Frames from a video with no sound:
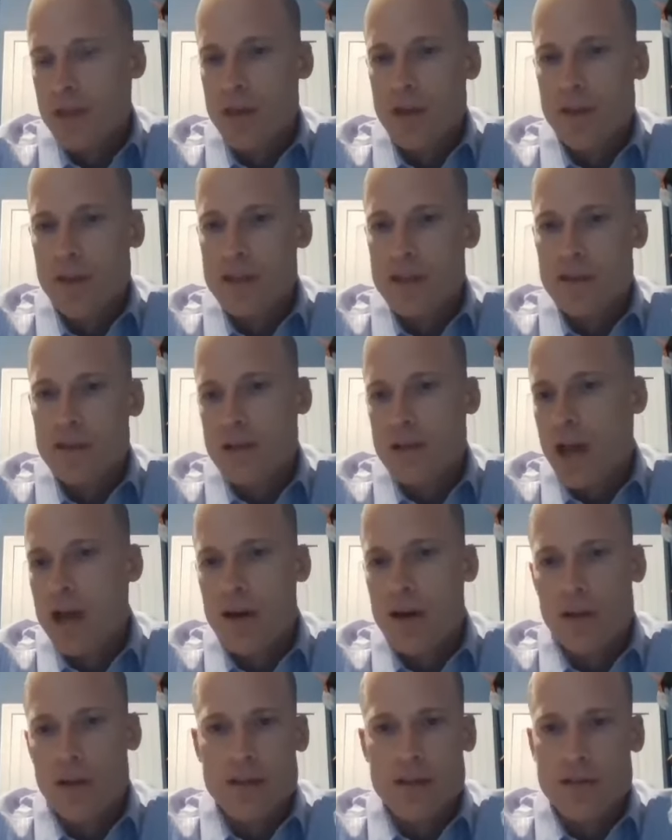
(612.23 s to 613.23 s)
things are
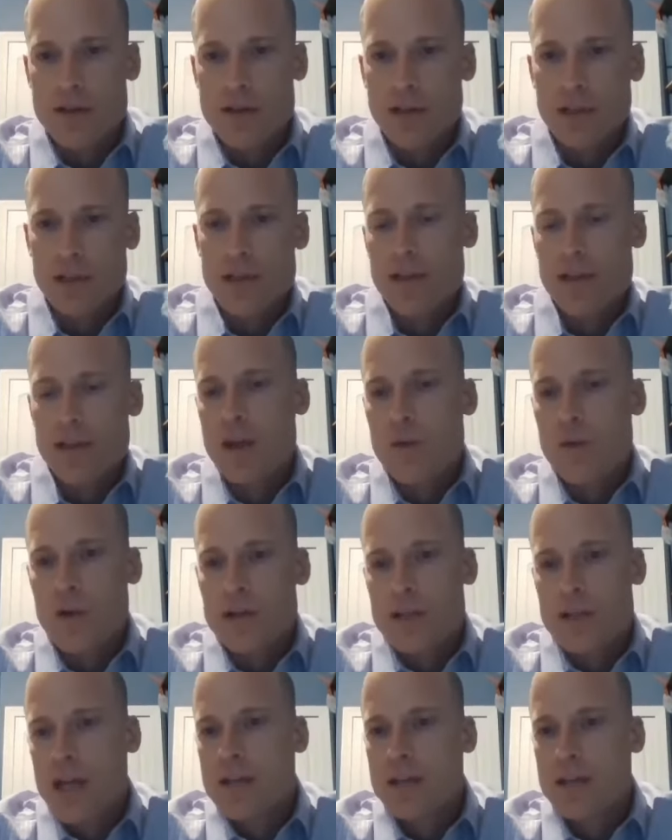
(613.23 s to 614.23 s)
tighter than certainly than they were
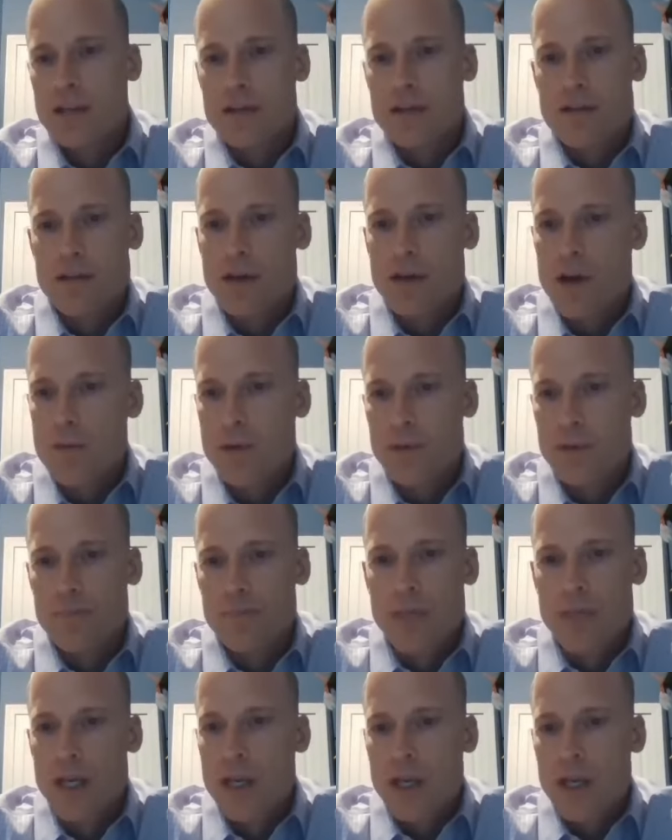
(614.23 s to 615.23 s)
10 years ago. But
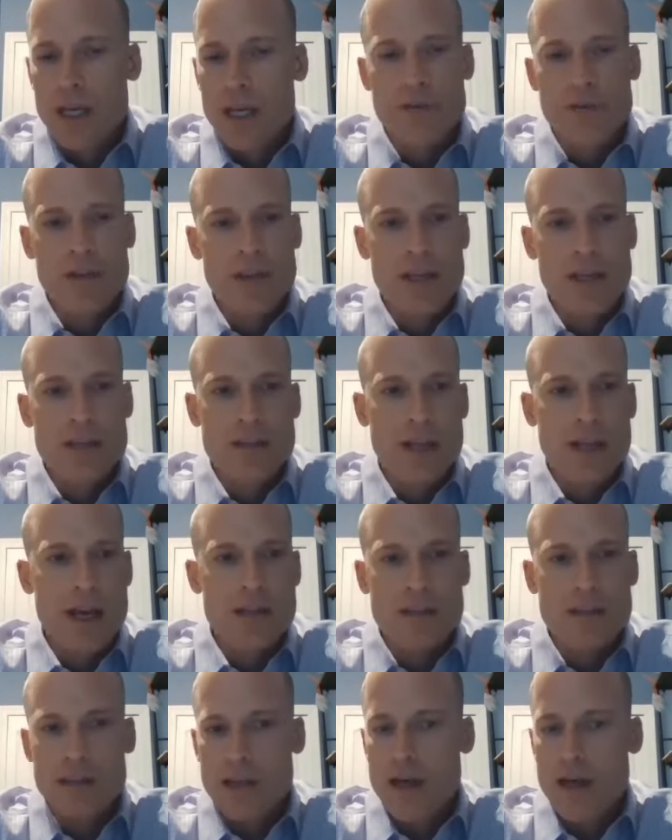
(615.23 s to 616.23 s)
even these
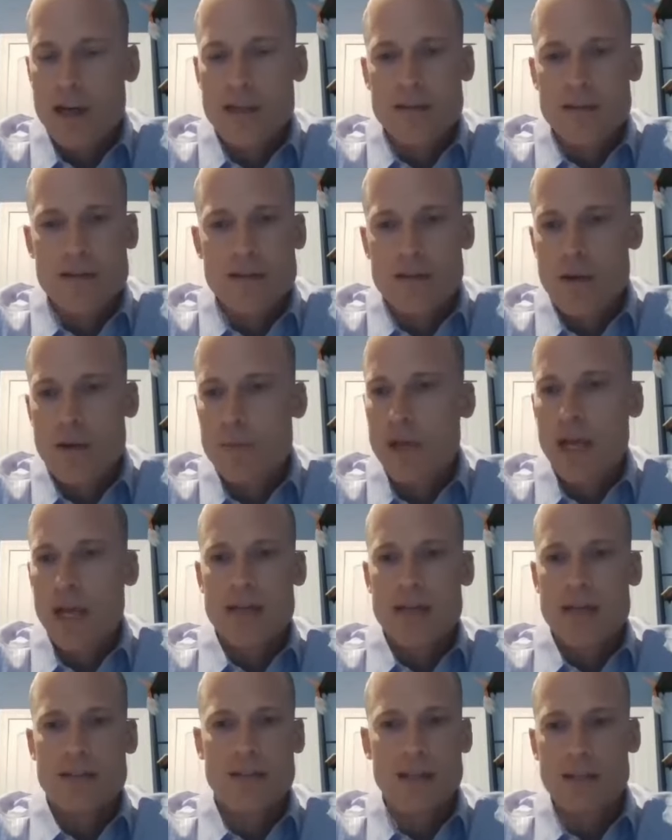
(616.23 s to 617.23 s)
days, as long as somebody
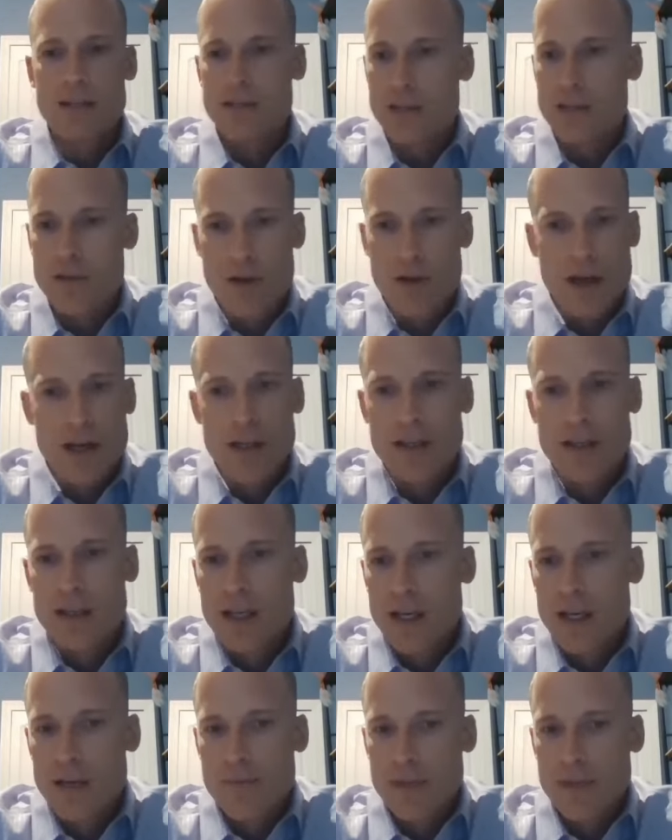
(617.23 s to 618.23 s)
has decent credit,
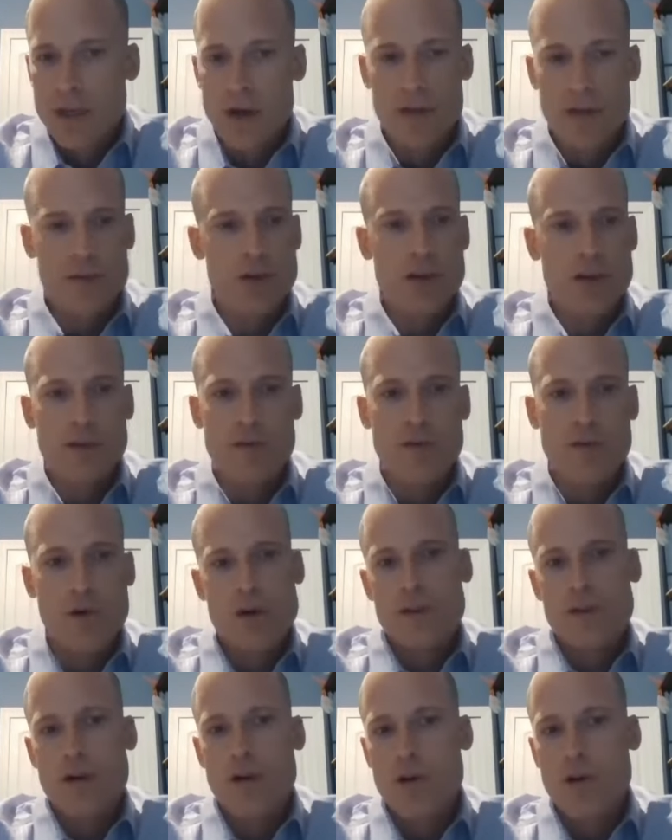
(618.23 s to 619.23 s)
if you can
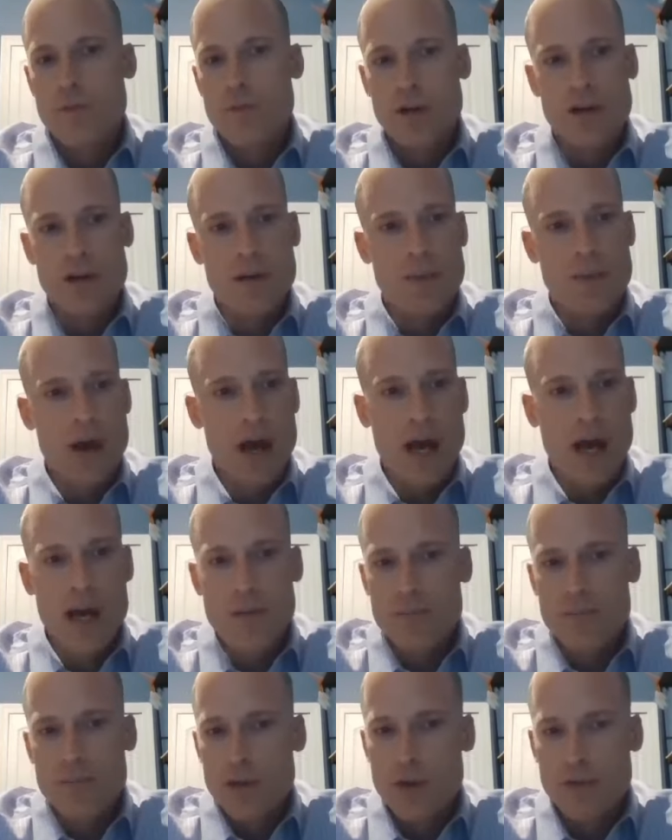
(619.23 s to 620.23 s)
afford the home you're going to
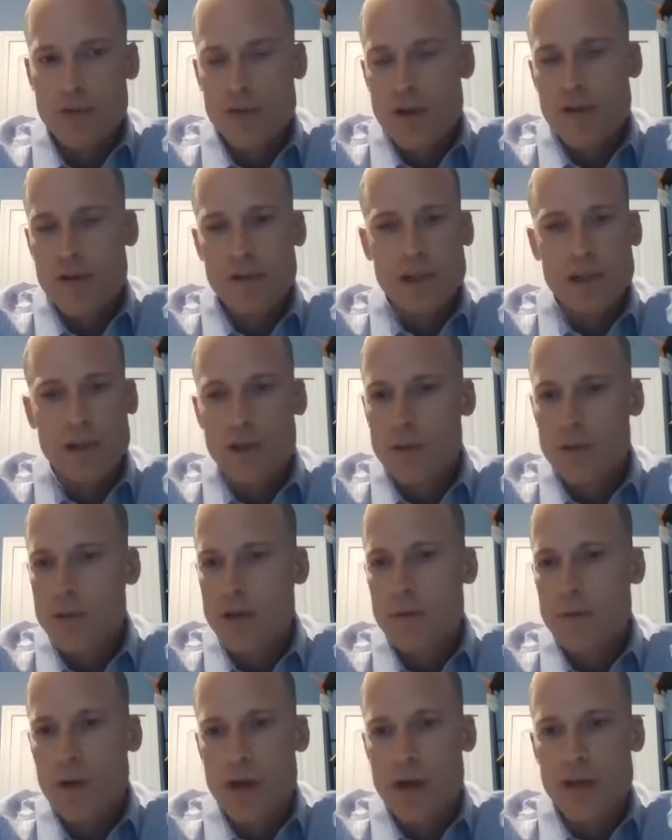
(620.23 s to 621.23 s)
buy, if you have a little bit
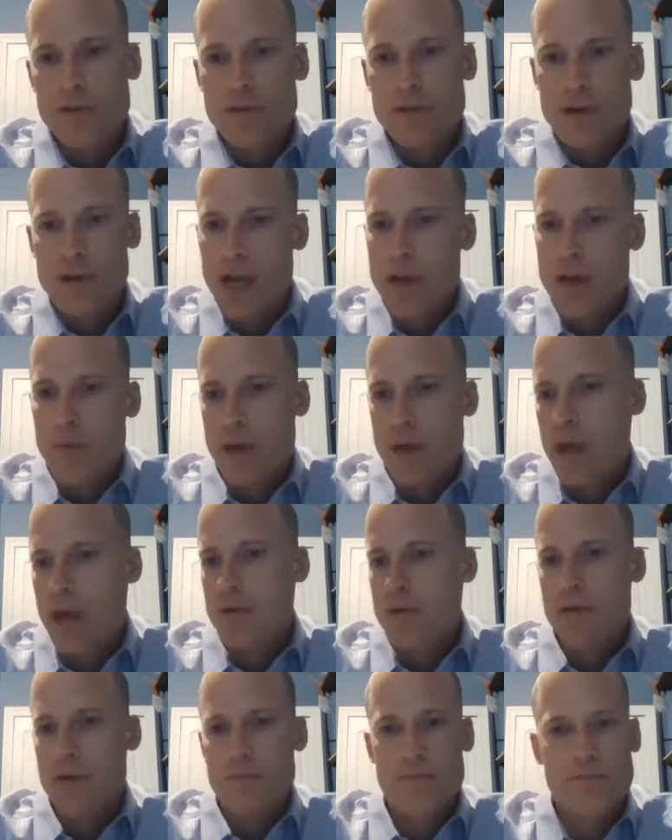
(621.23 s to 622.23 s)
of money for a down
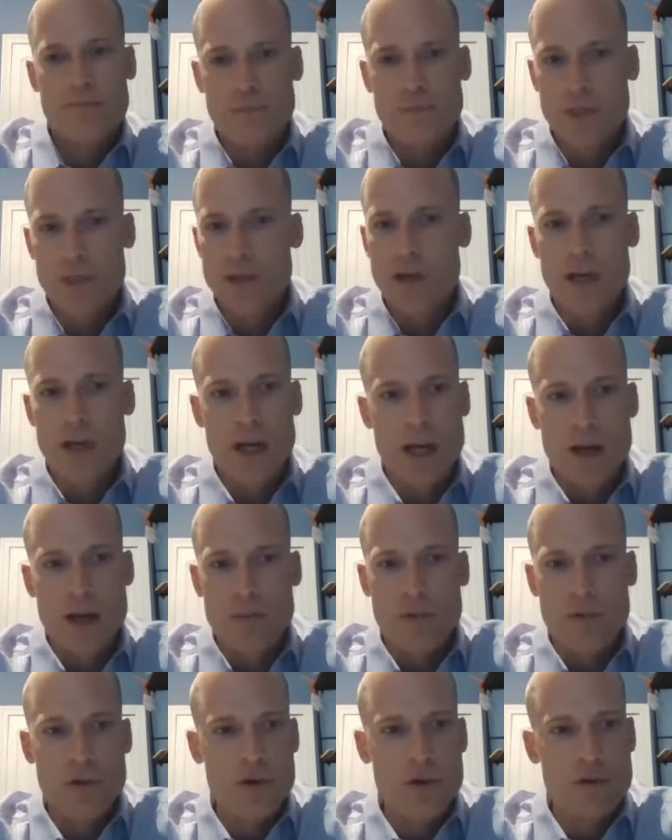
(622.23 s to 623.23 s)
payment, you're going to get
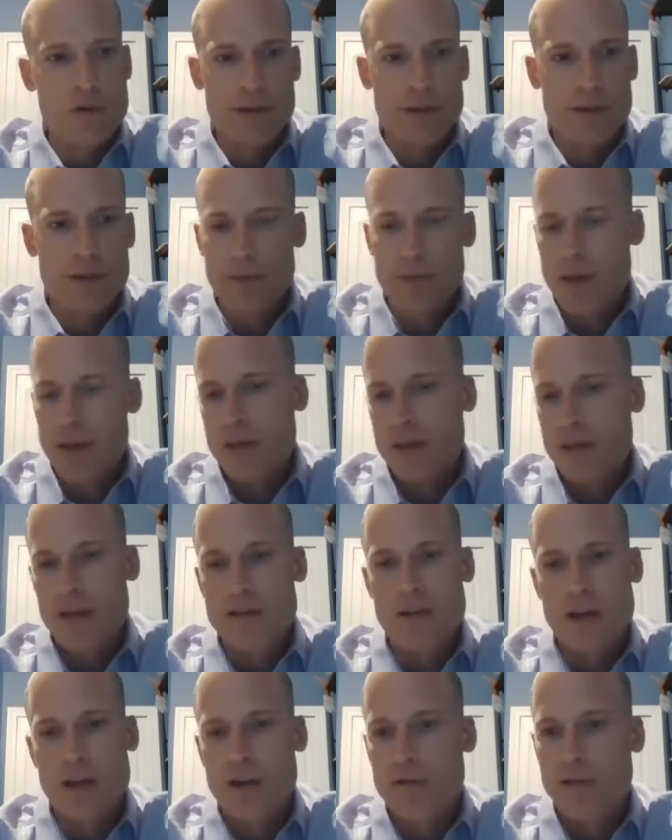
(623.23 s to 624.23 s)
approved and things
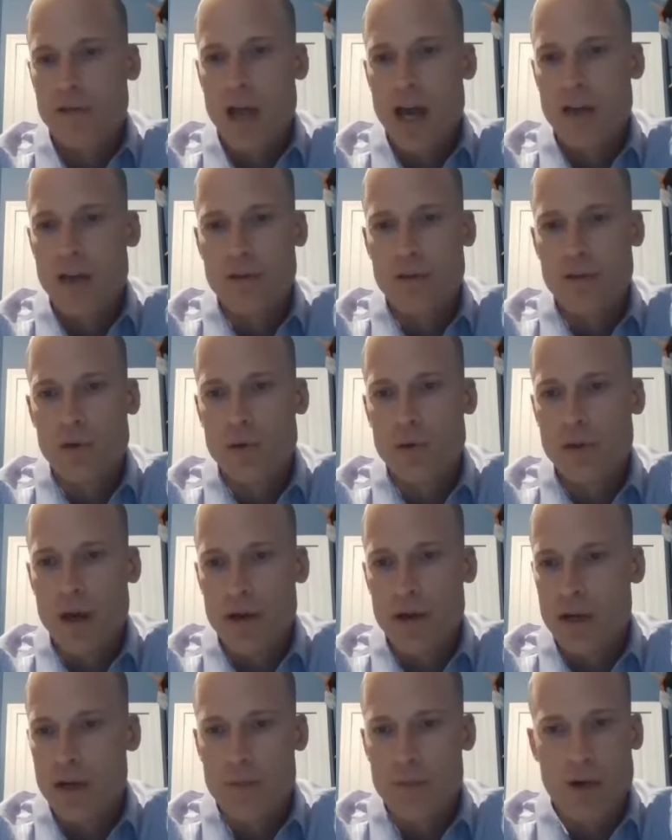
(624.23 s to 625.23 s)
are going to fly through
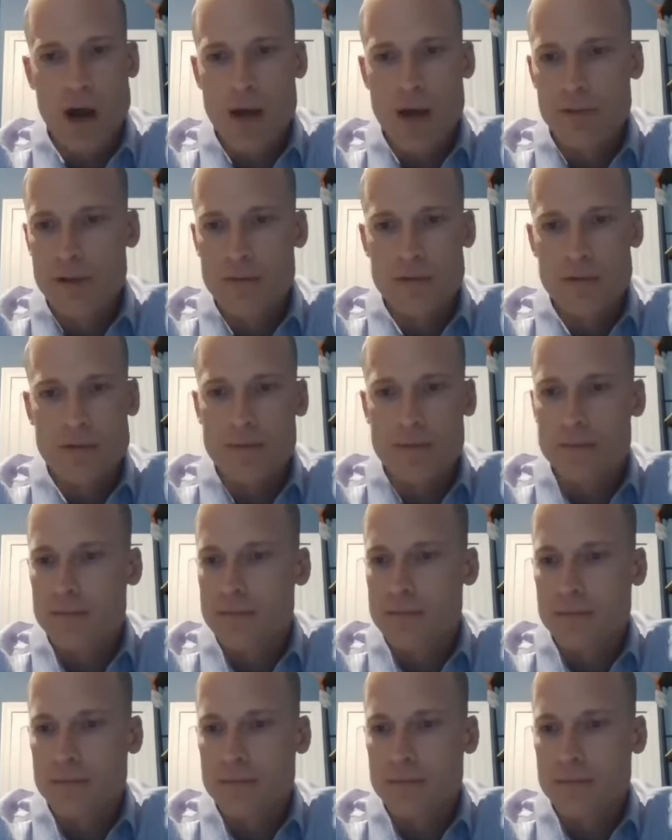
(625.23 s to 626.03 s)
without any problems.